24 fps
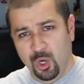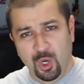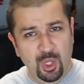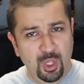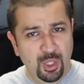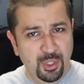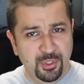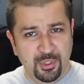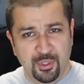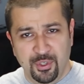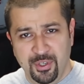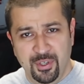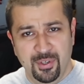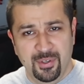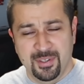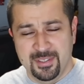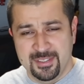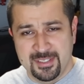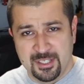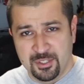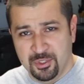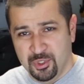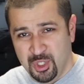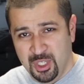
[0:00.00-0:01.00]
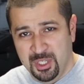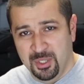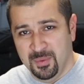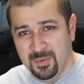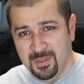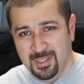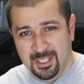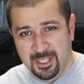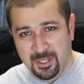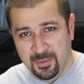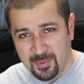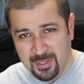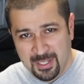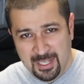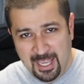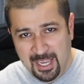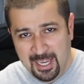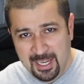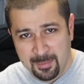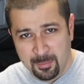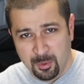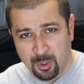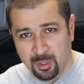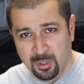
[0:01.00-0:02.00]
all Toyotas are generally
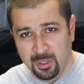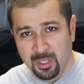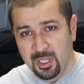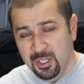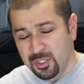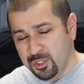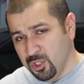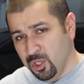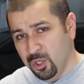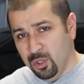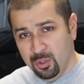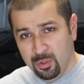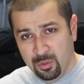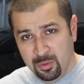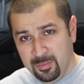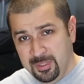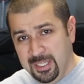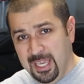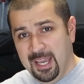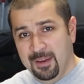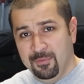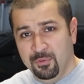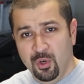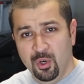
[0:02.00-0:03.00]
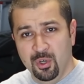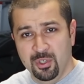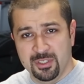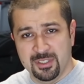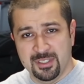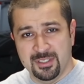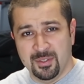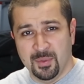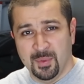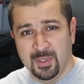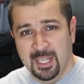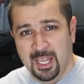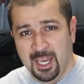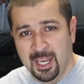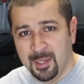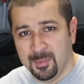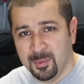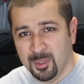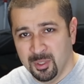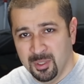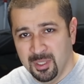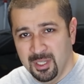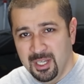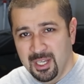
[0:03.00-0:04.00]
reliable. So yeah, of course it's
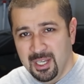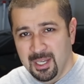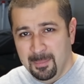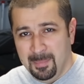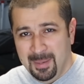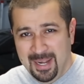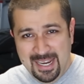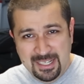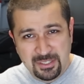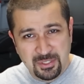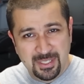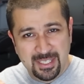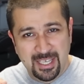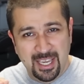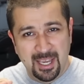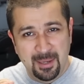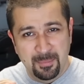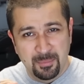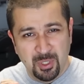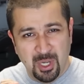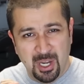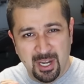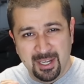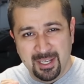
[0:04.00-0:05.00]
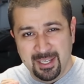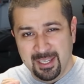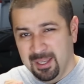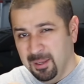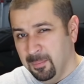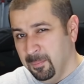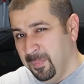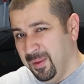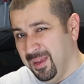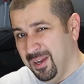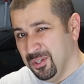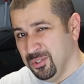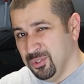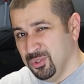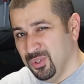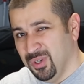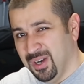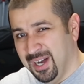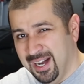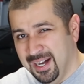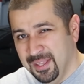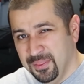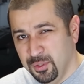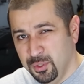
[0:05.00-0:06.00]
reliable. But actually I'm talking compared to
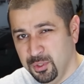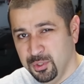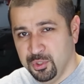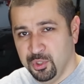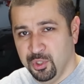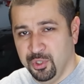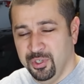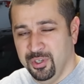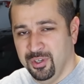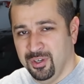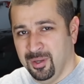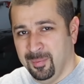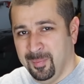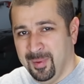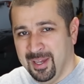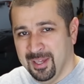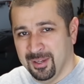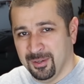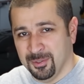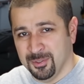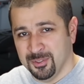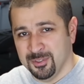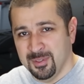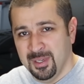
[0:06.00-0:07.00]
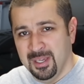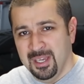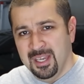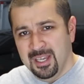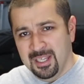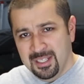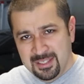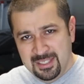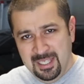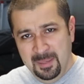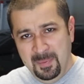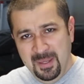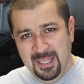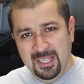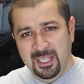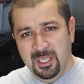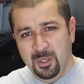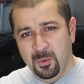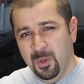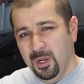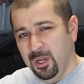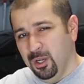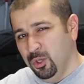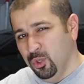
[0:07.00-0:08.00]
other Toyota models.
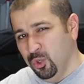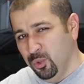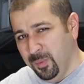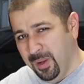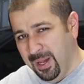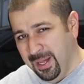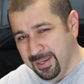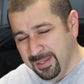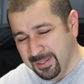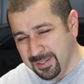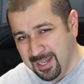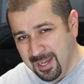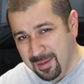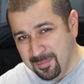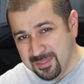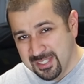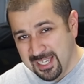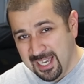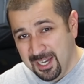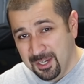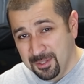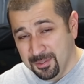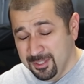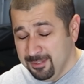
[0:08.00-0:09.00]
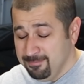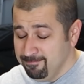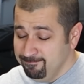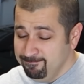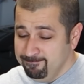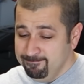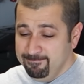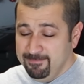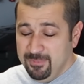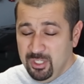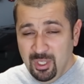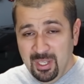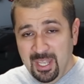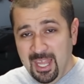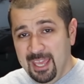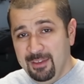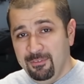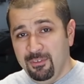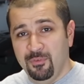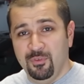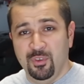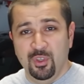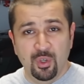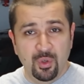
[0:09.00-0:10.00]
Typically when a new model comes out, you'll
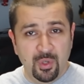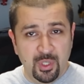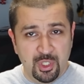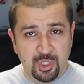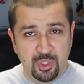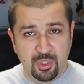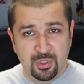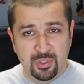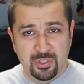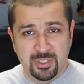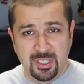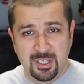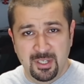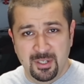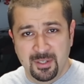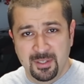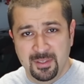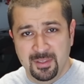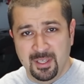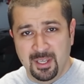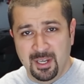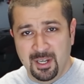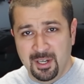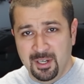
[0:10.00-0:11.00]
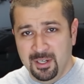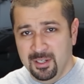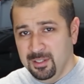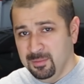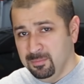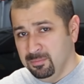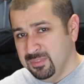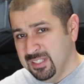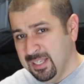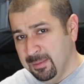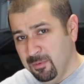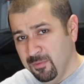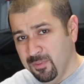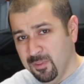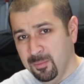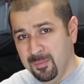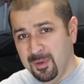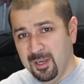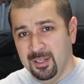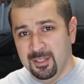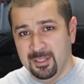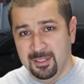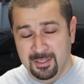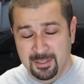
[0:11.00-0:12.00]
have a few issues here and there. Some of them
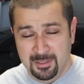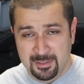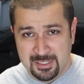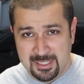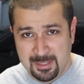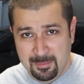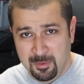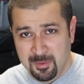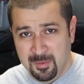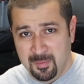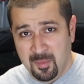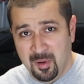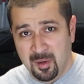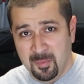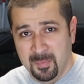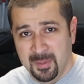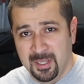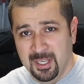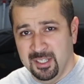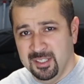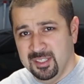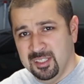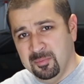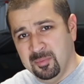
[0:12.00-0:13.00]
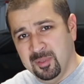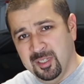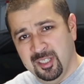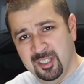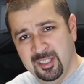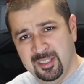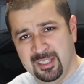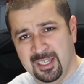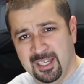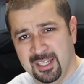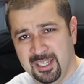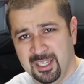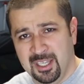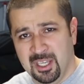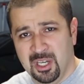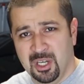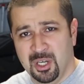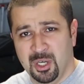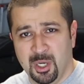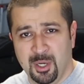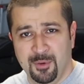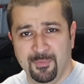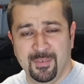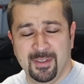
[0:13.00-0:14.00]
are little, some of them are big, typically taken
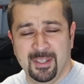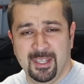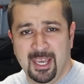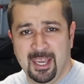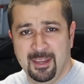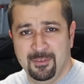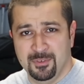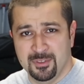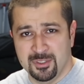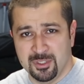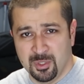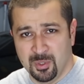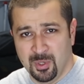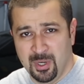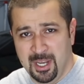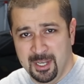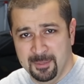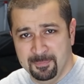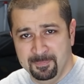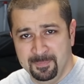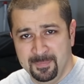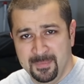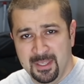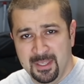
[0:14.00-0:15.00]
care of and life is great.